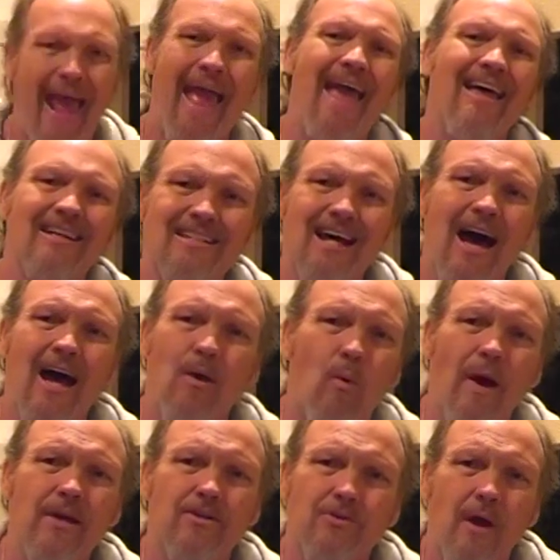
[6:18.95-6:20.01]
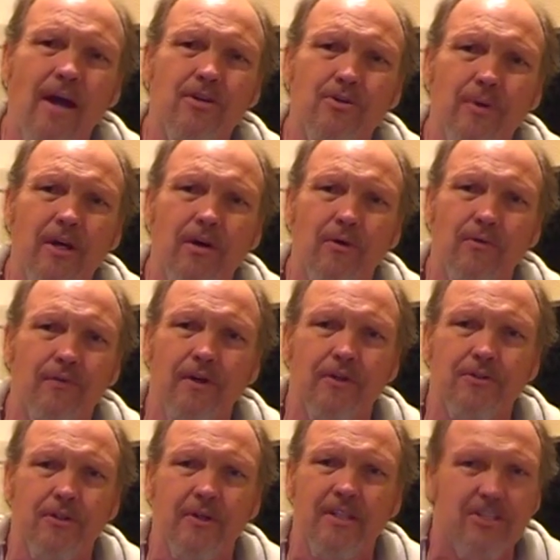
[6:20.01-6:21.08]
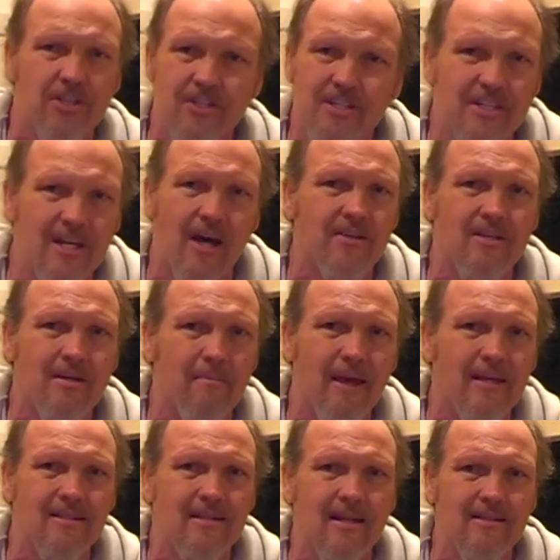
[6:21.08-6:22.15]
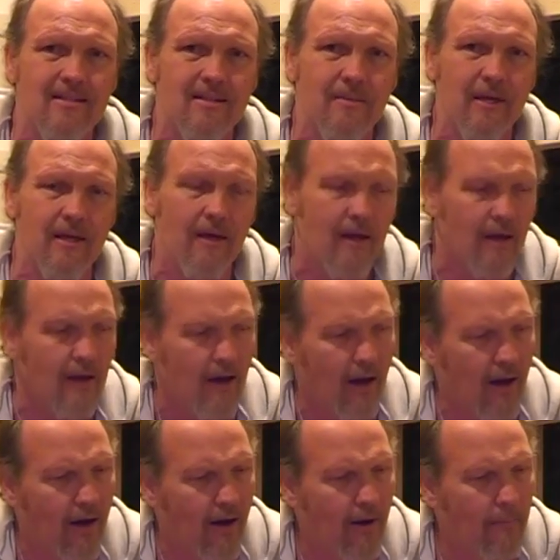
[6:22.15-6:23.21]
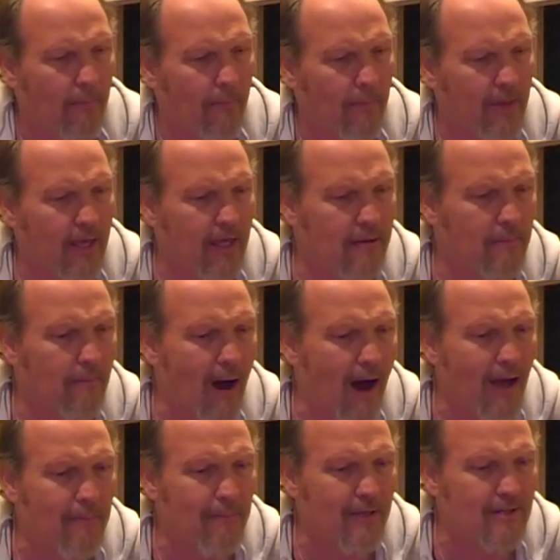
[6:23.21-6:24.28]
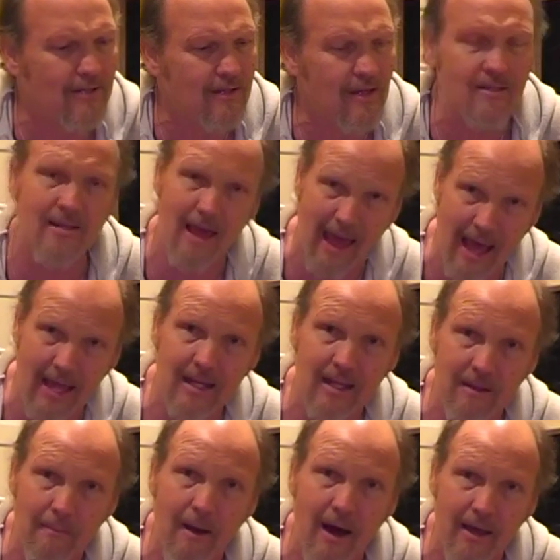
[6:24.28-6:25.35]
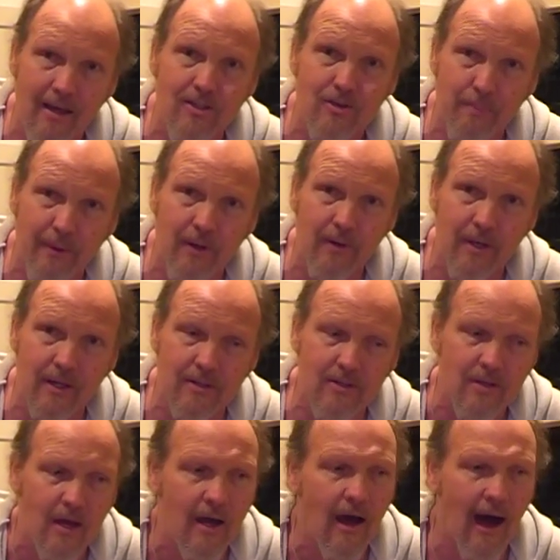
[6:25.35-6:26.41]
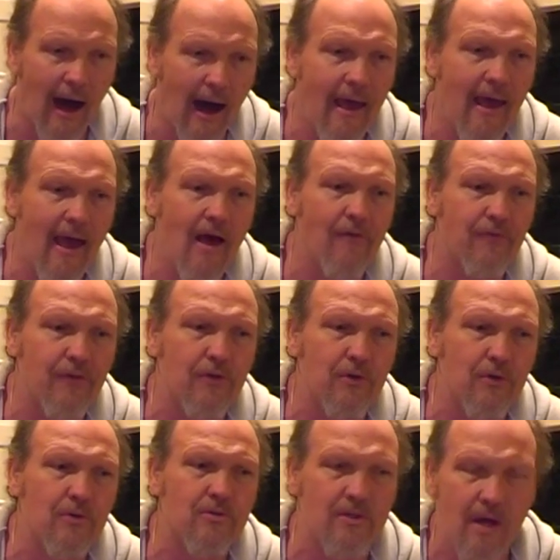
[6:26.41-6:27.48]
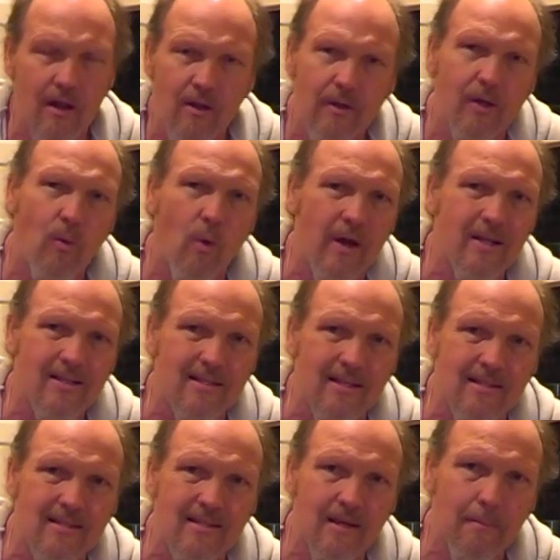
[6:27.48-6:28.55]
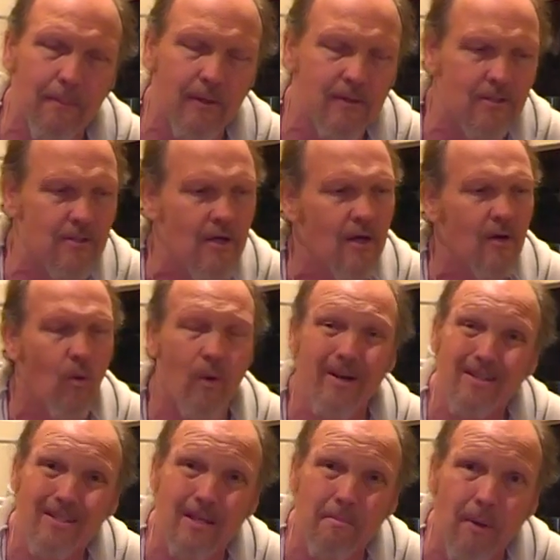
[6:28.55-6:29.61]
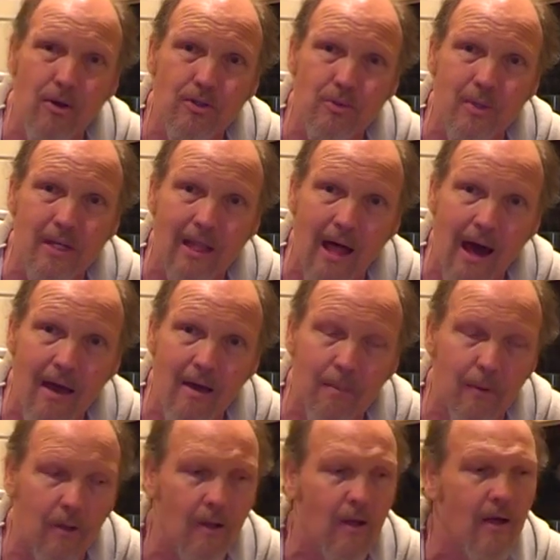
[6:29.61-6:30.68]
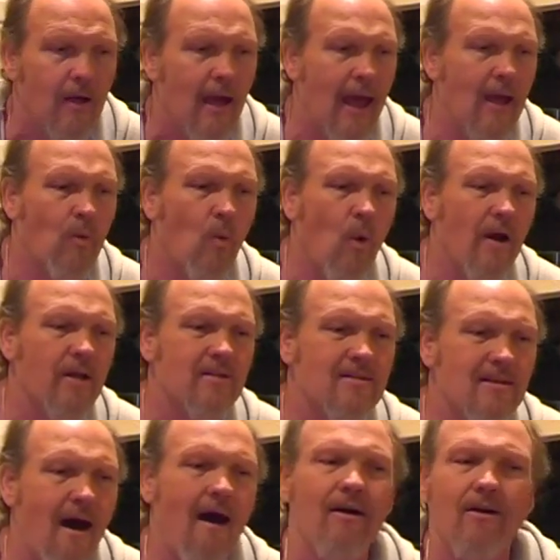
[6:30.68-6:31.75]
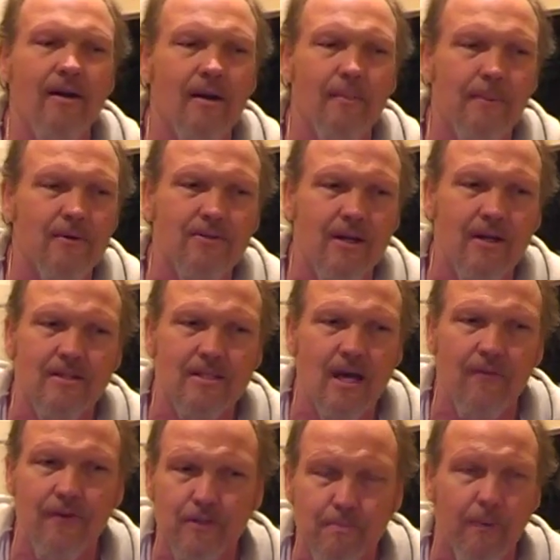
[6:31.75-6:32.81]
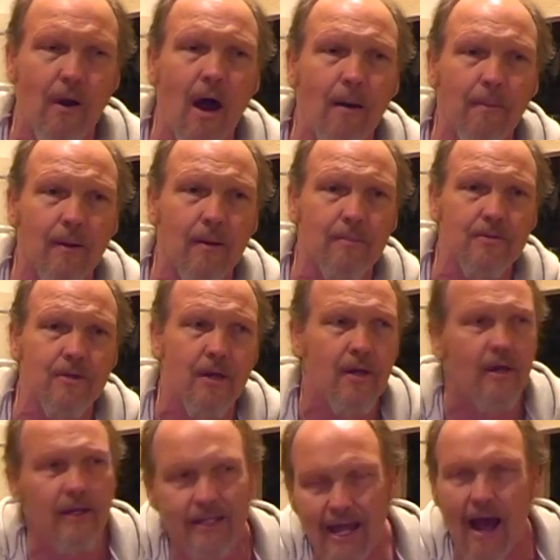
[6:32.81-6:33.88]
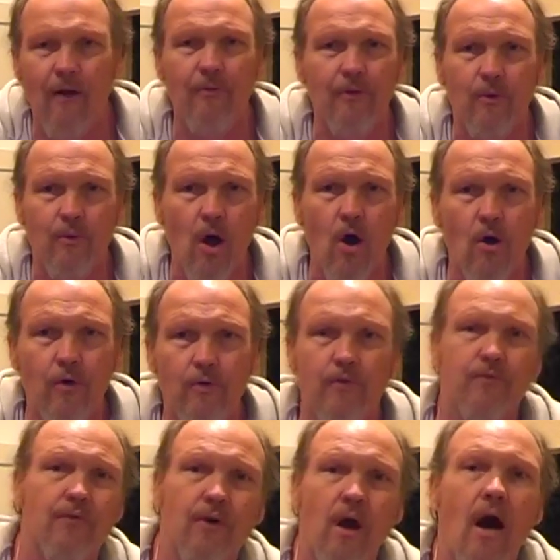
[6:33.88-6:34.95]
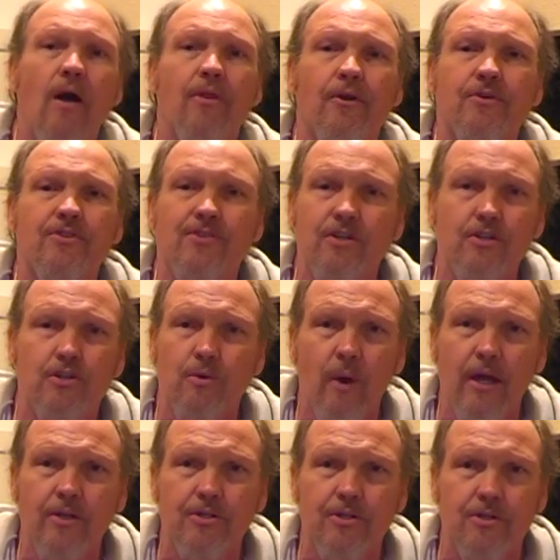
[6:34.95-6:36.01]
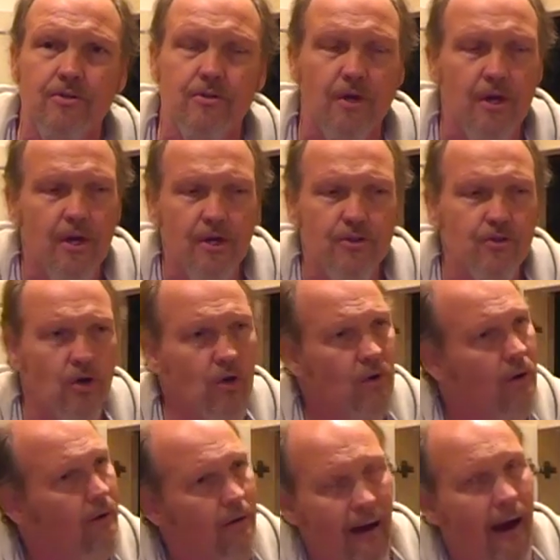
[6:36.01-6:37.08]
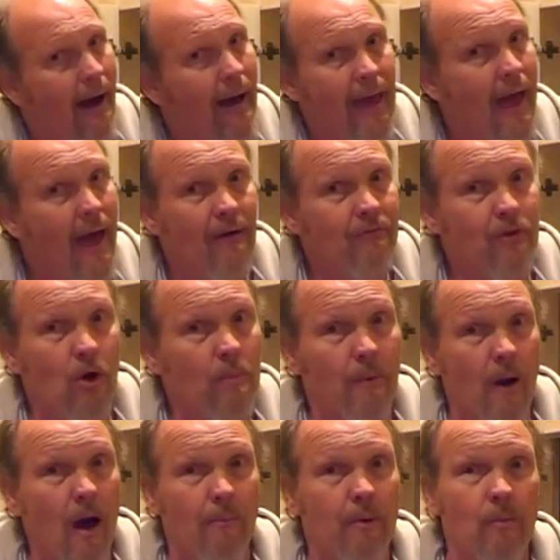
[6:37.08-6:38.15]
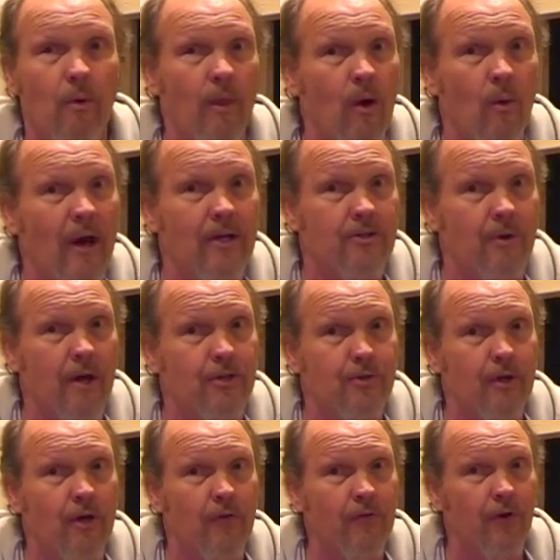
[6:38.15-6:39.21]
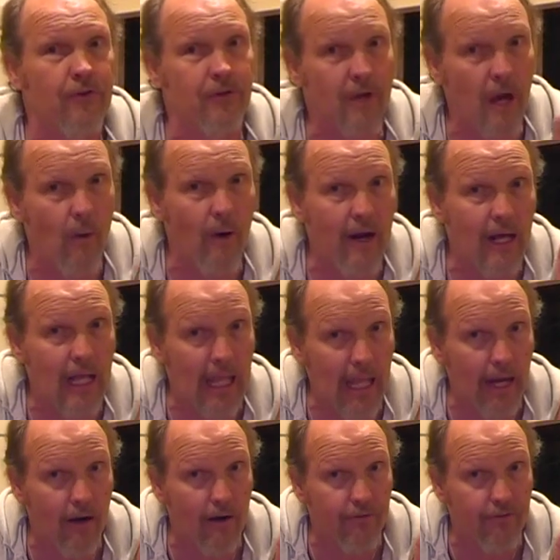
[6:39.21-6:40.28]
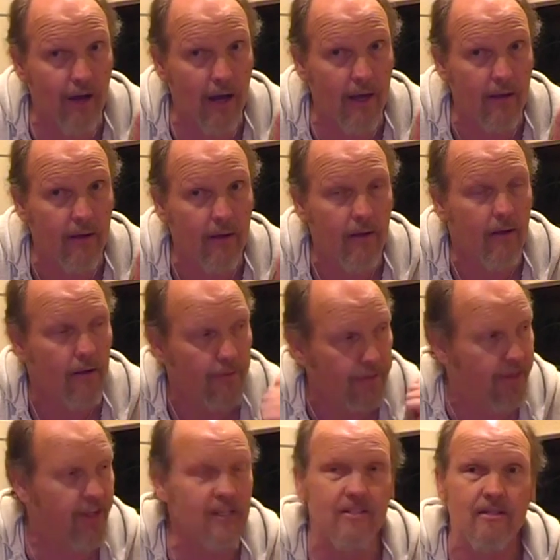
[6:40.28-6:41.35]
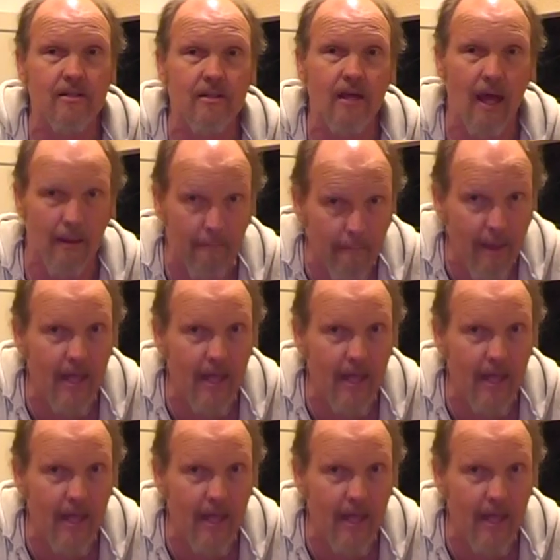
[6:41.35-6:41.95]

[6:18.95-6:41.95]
anti-Wet Dry Trickle Filter. It just doesn't make sense to me. In my business and in my experience, I have to use not only what is the simplest, what is the most reliable, and what is not going to present itself as problems down the road for other situations. So I have no problem with a Wet Dry Trickle Filter. Now I want to clarify. This and